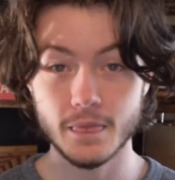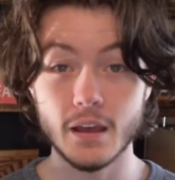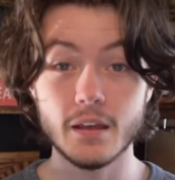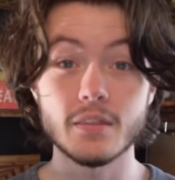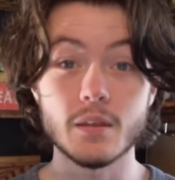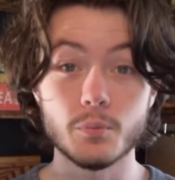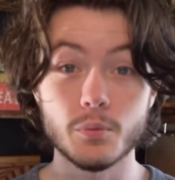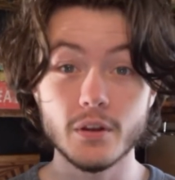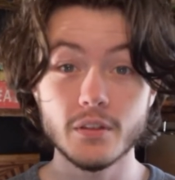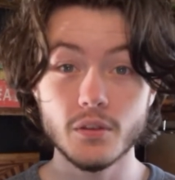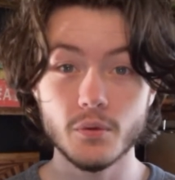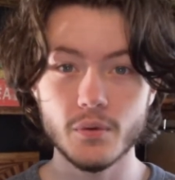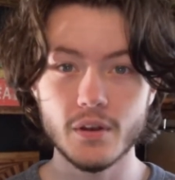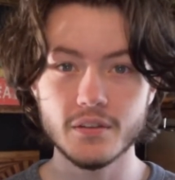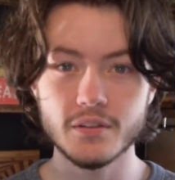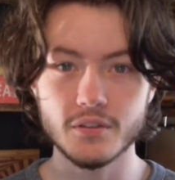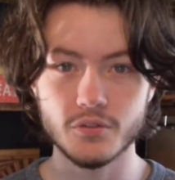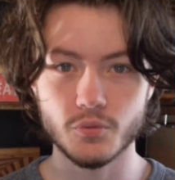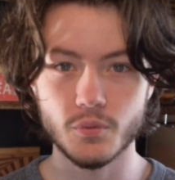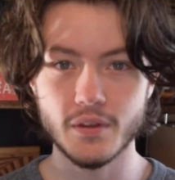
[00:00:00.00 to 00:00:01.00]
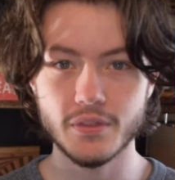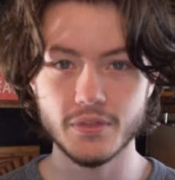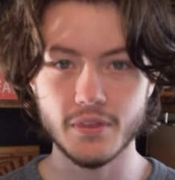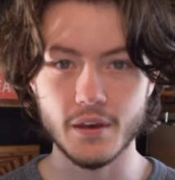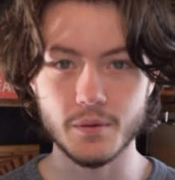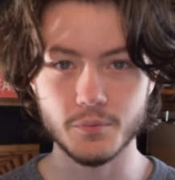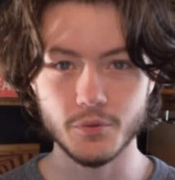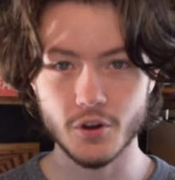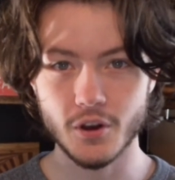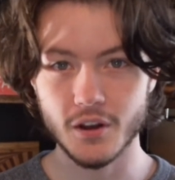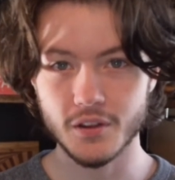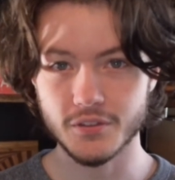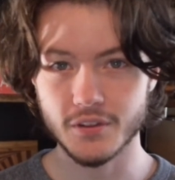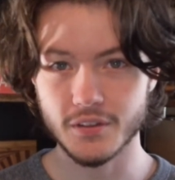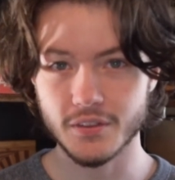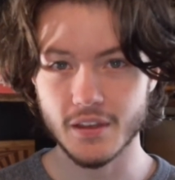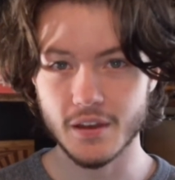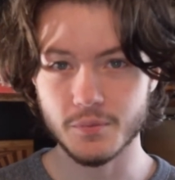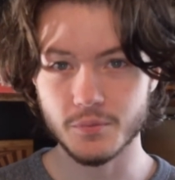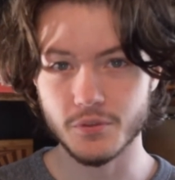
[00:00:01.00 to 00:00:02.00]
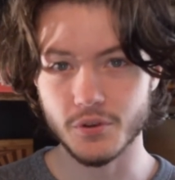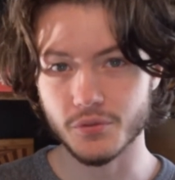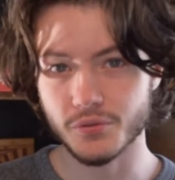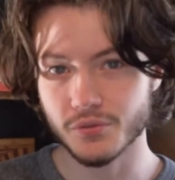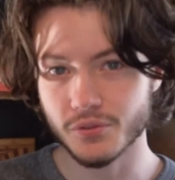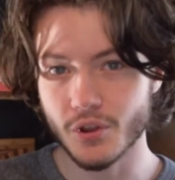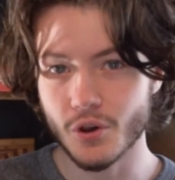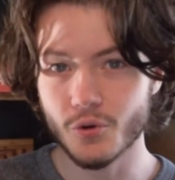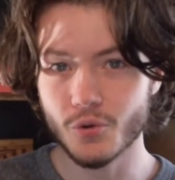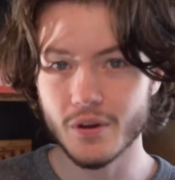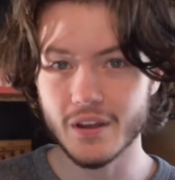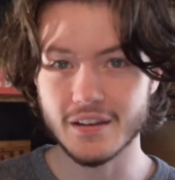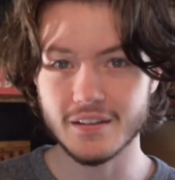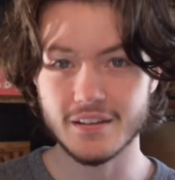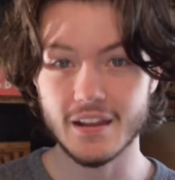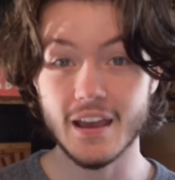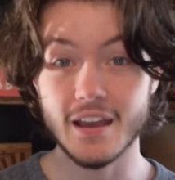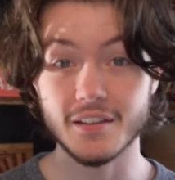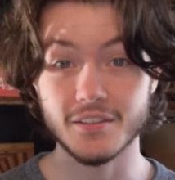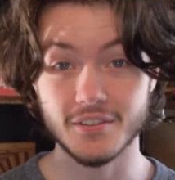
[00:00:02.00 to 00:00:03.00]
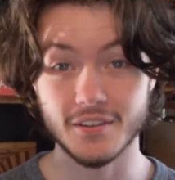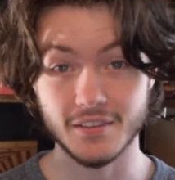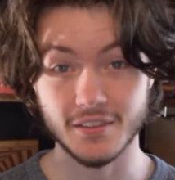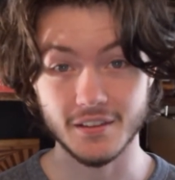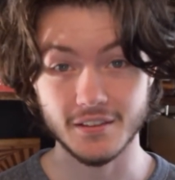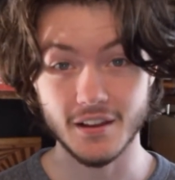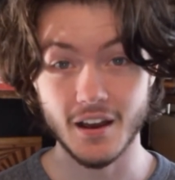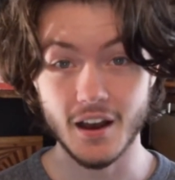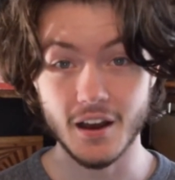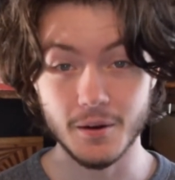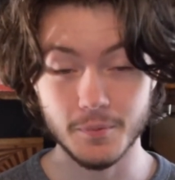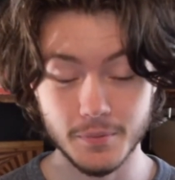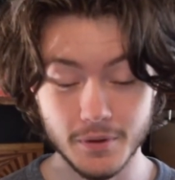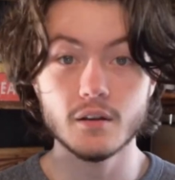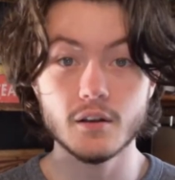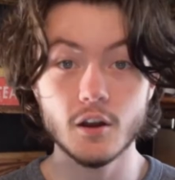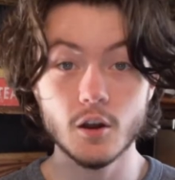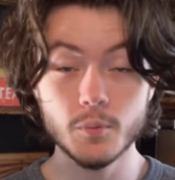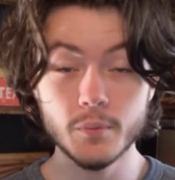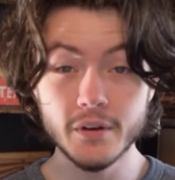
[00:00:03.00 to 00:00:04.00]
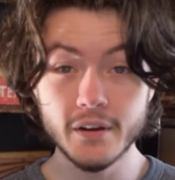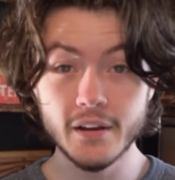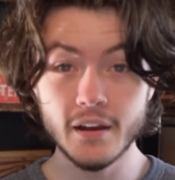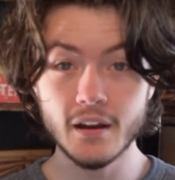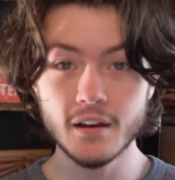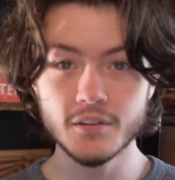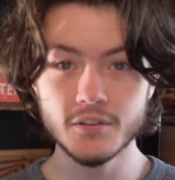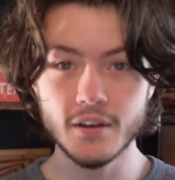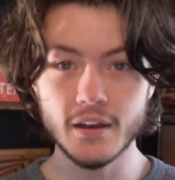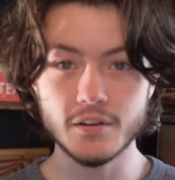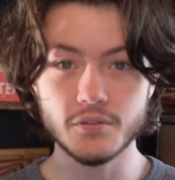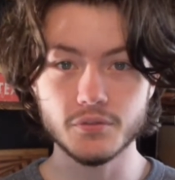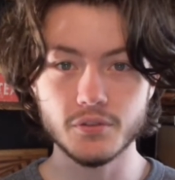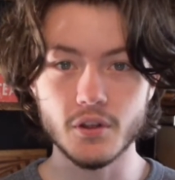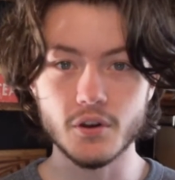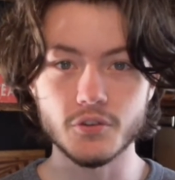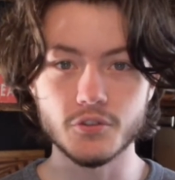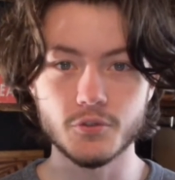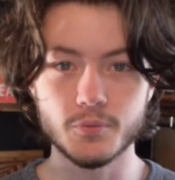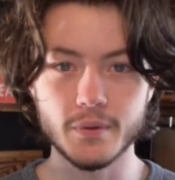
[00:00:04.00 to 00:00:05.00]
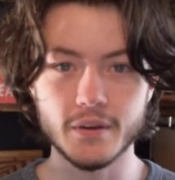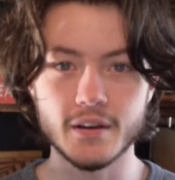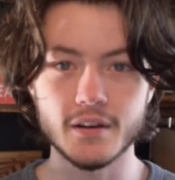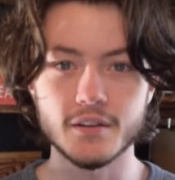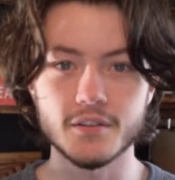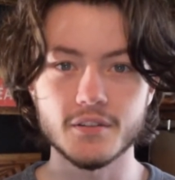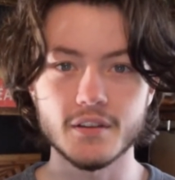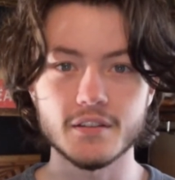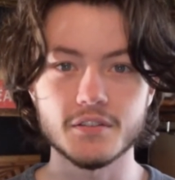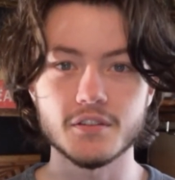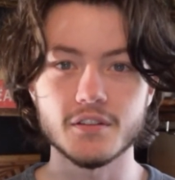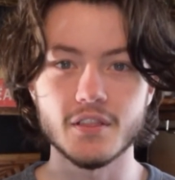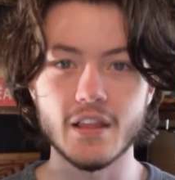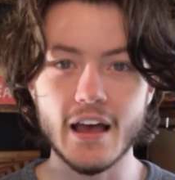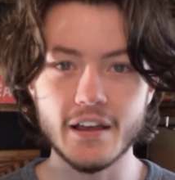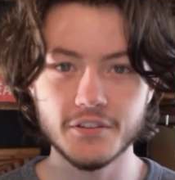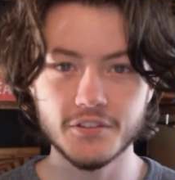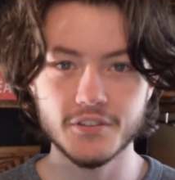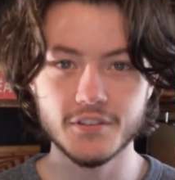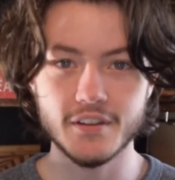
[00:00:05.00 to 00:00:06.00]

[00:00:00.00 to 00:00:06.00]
and they bring the raisins with them, causing them to float and dance at the top. Carbon dioxide floats because it's less